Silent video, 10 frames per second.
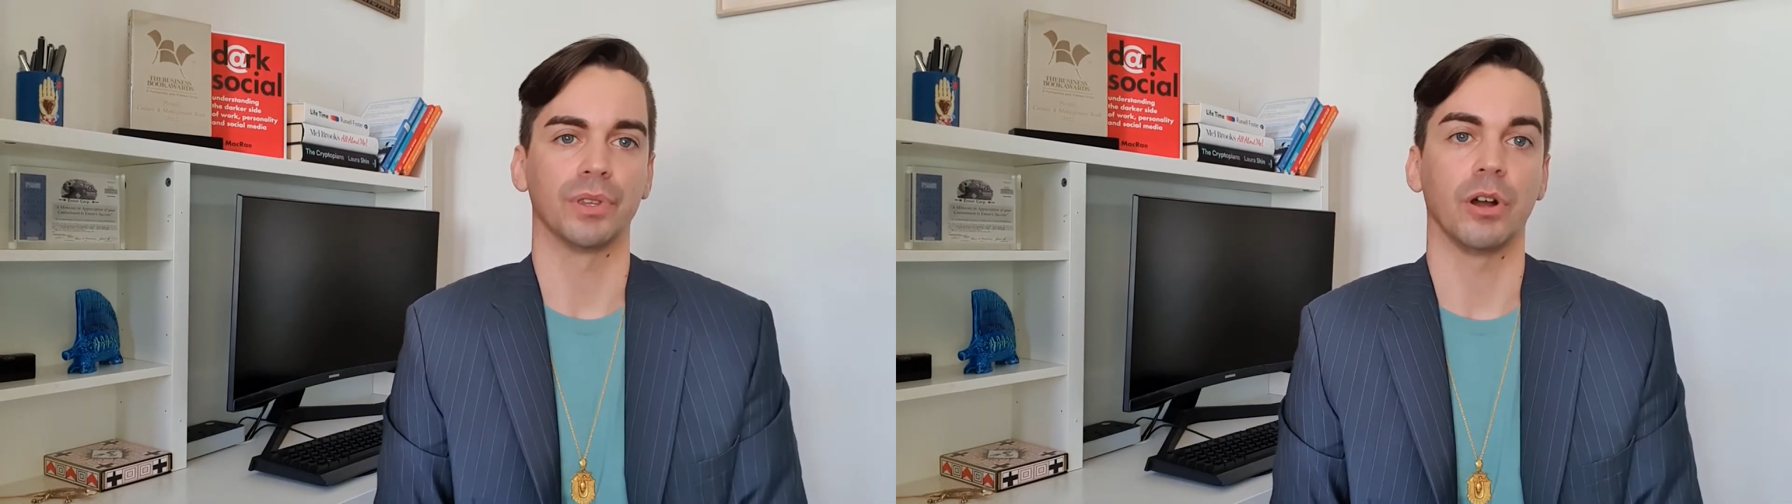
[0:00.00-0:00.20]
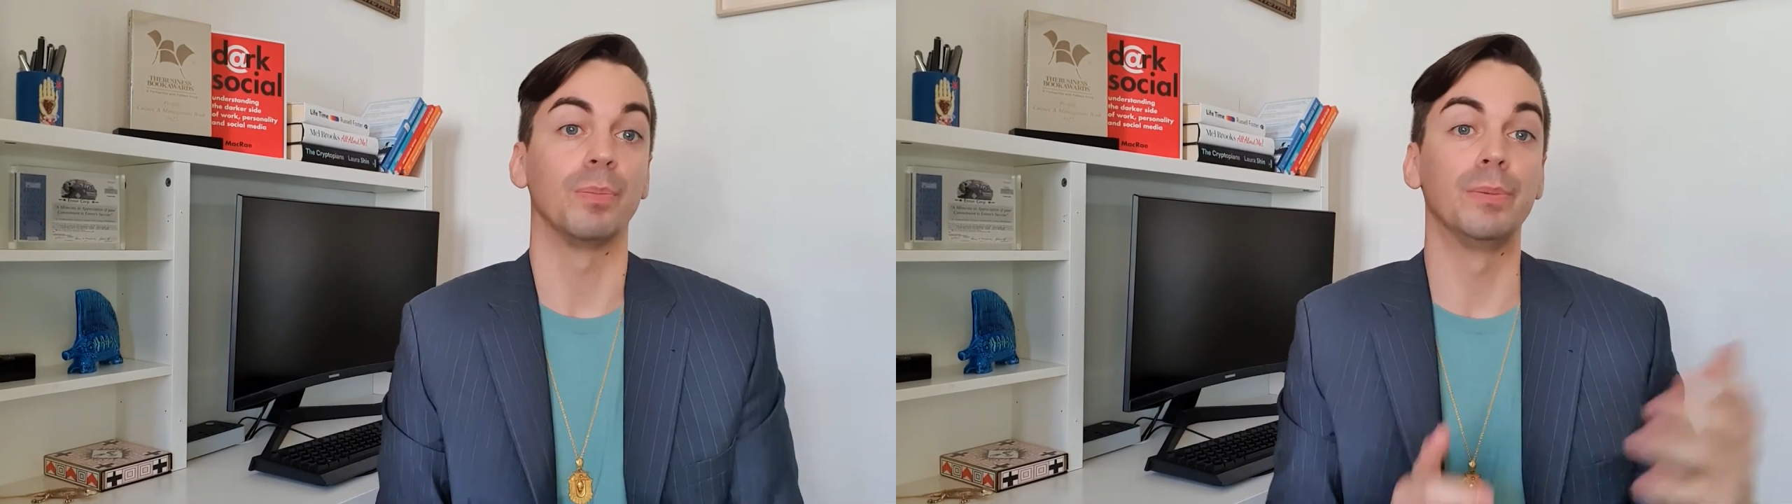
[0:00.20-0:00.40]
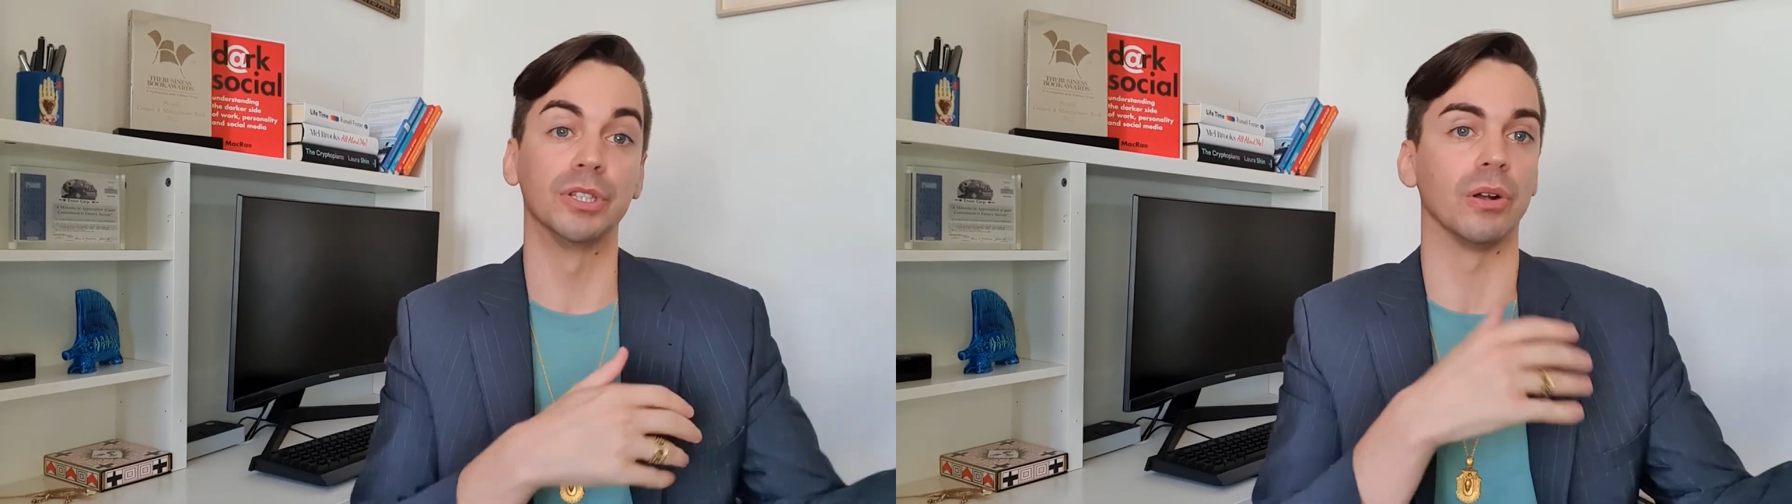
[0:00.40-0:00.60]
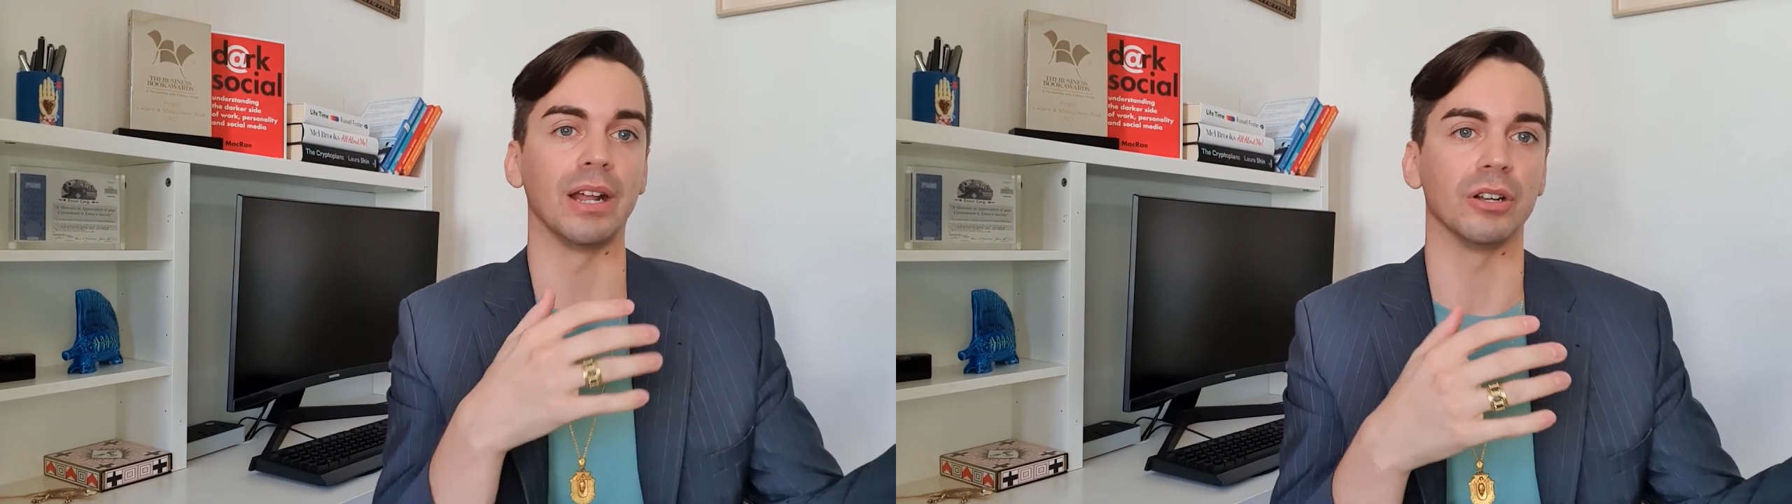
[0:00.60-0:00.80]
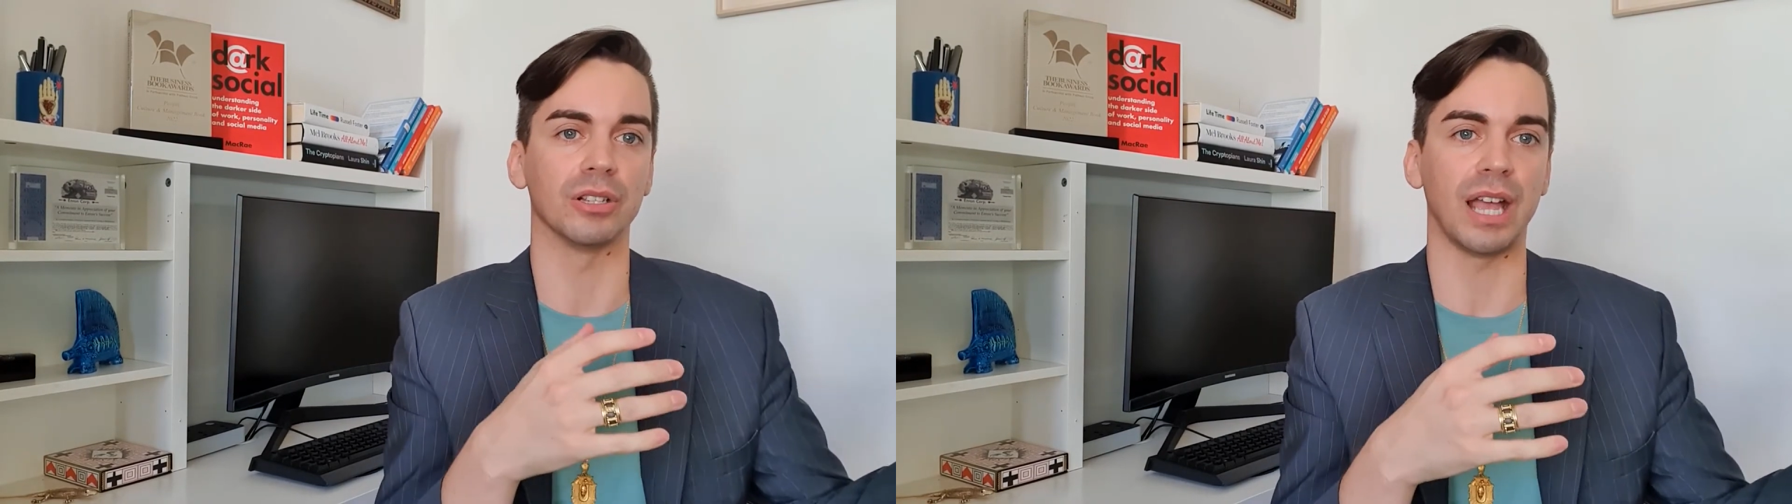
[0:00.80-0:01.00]
or people don't
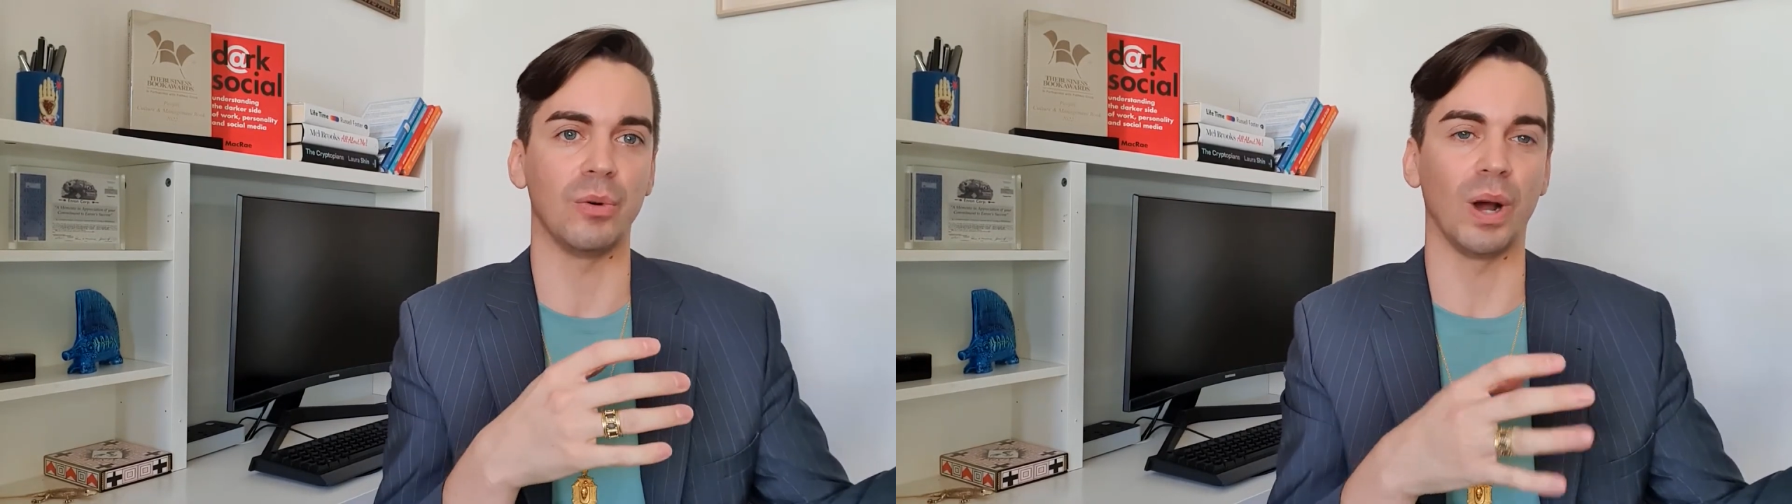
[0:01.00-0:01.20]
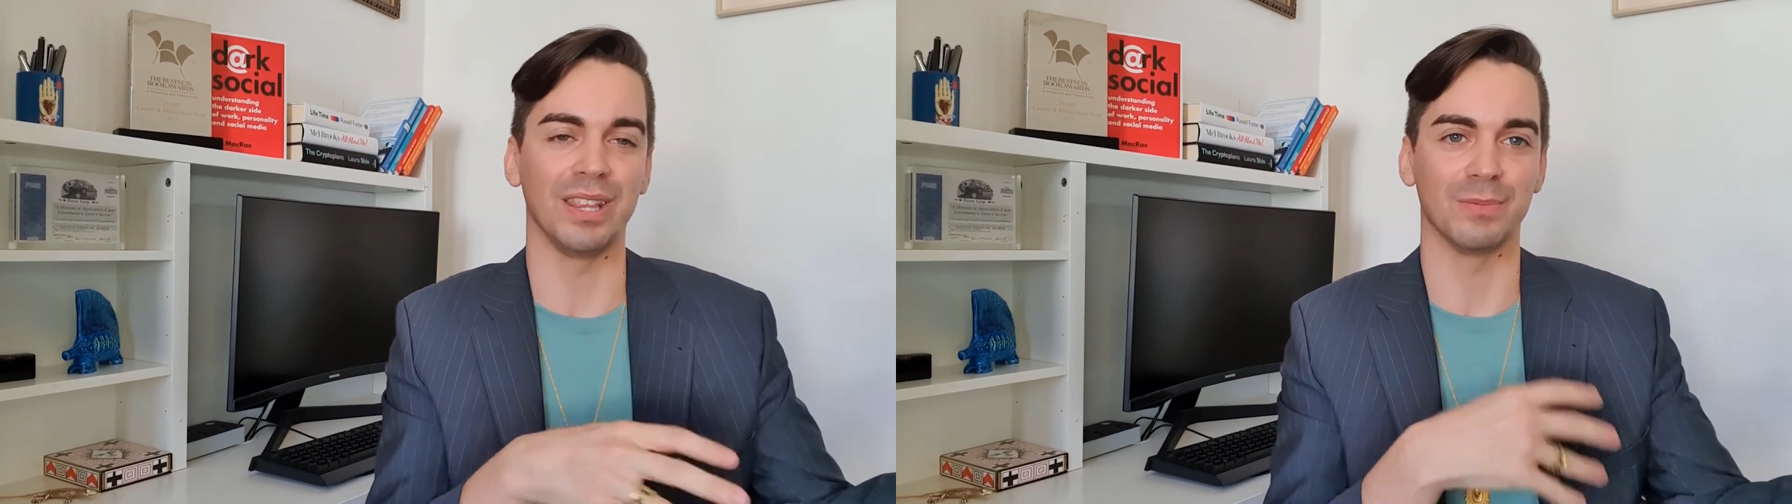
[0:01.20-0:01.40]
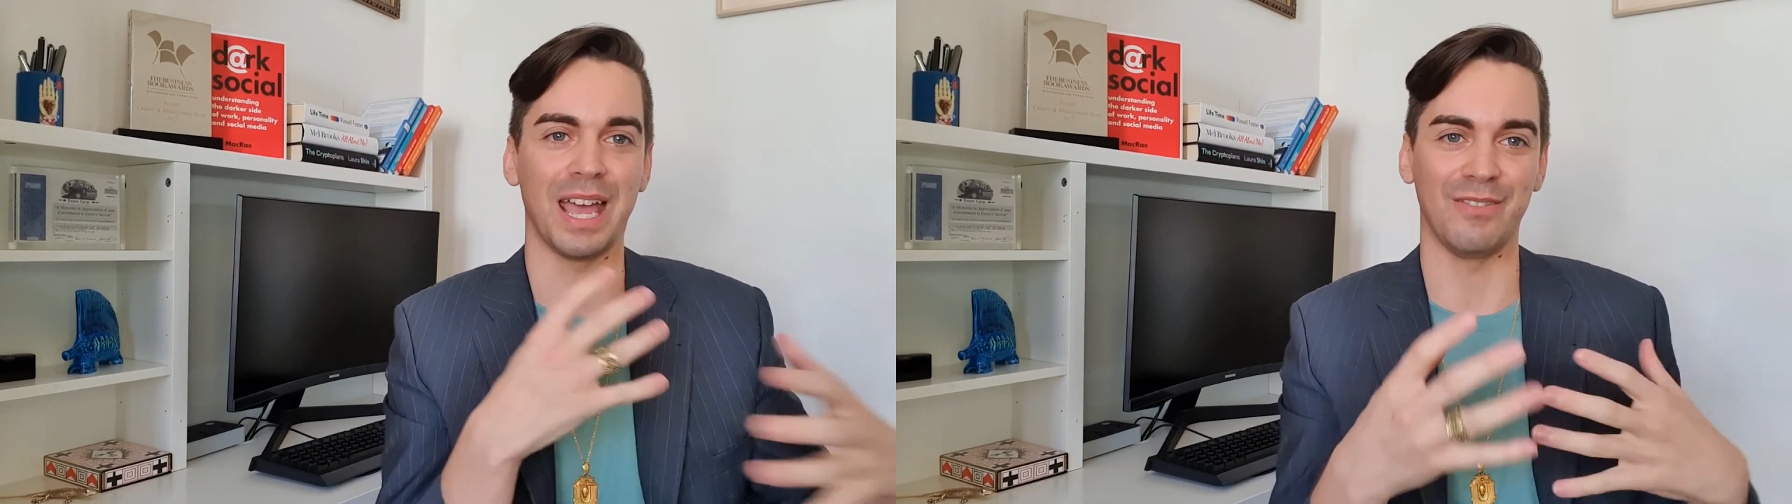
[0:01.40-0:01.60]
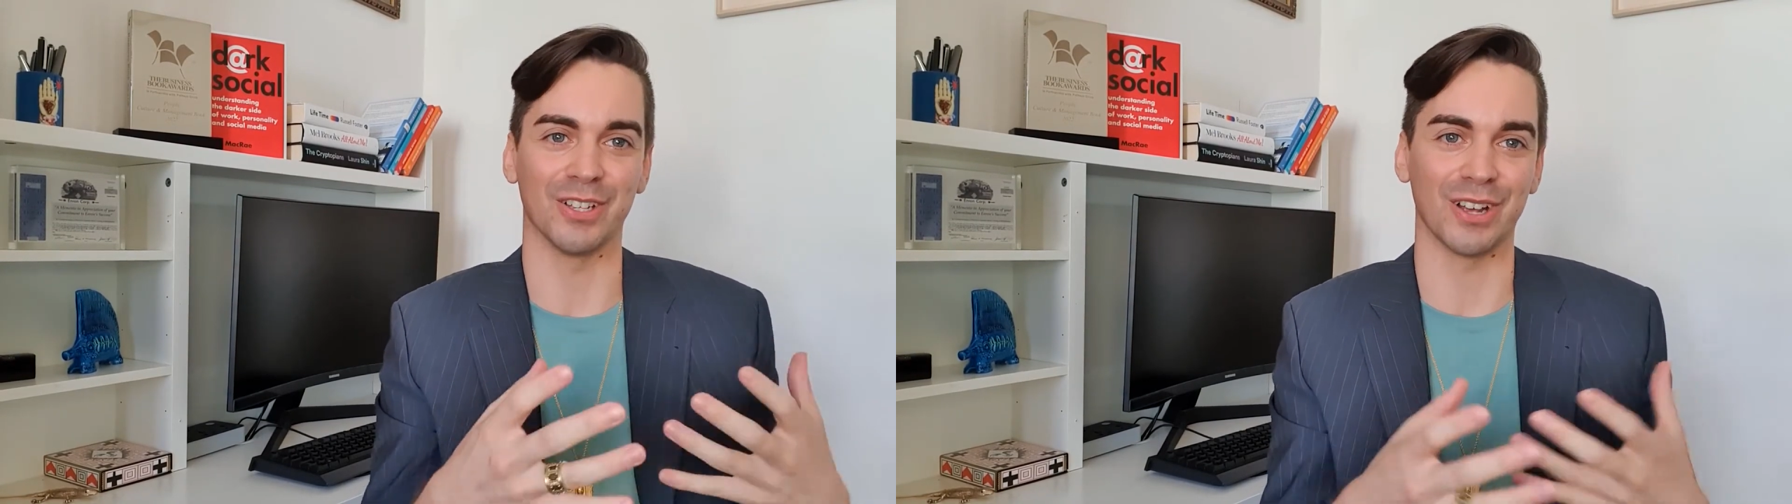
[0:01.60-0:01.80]
understand why these behaviors